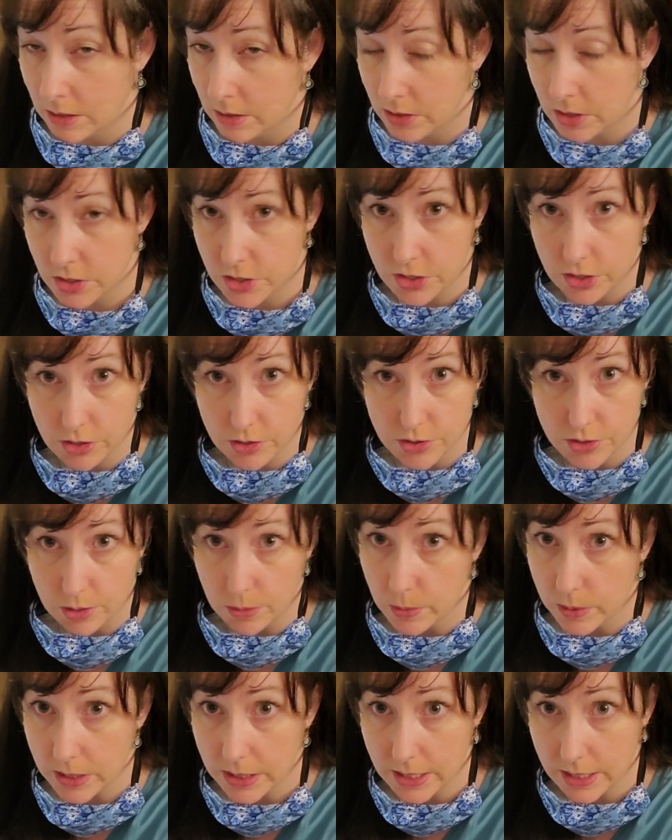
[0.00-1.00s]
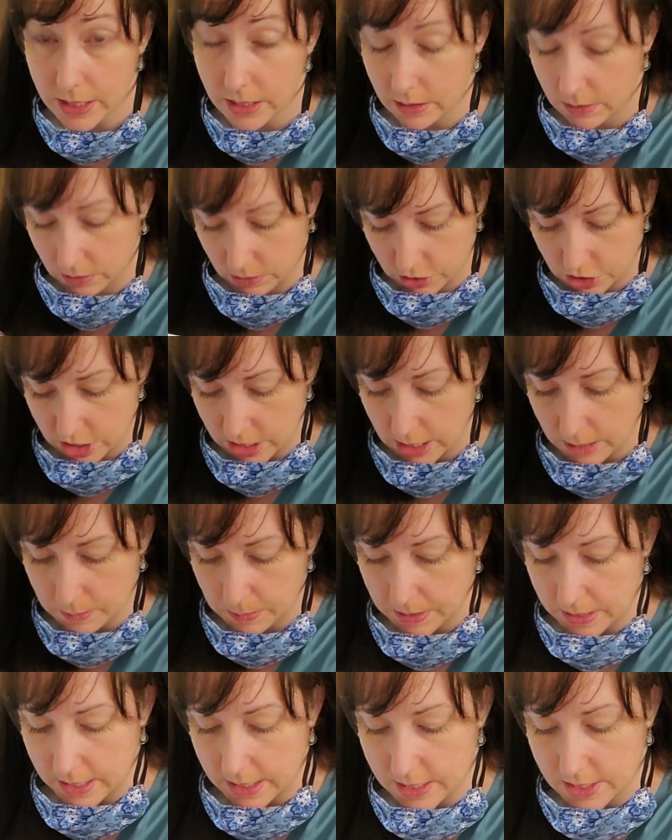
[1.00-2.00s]
shirts are really cheap,
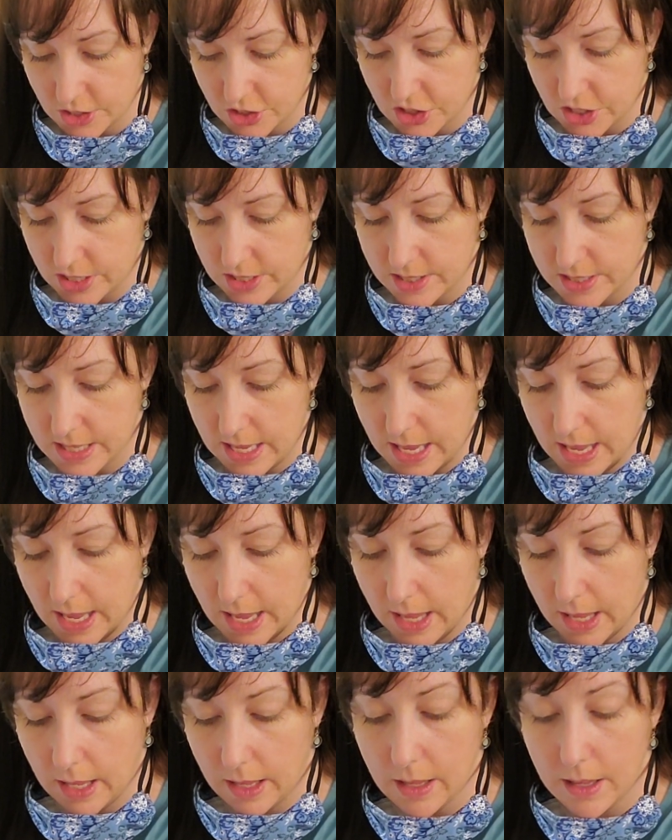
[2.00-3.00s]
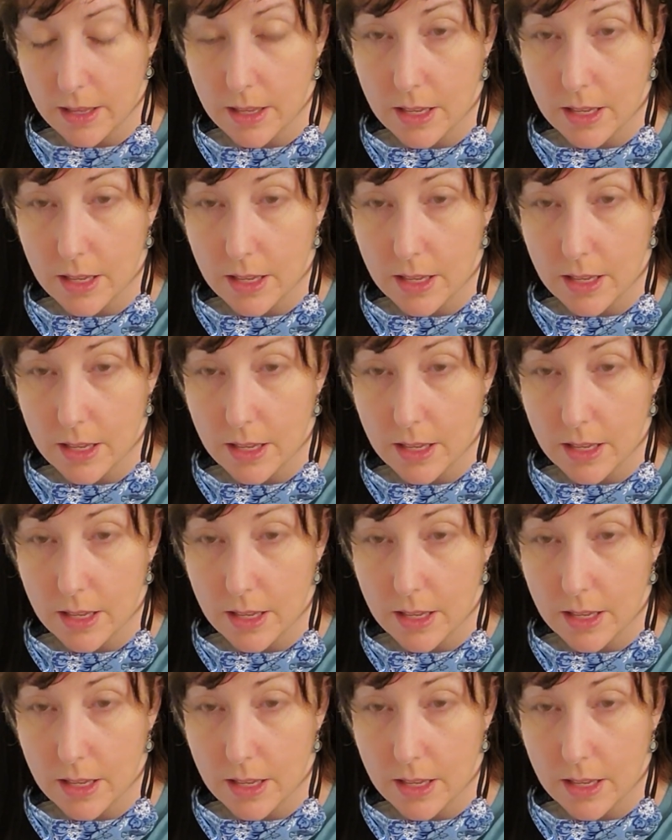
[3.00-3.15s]
is just a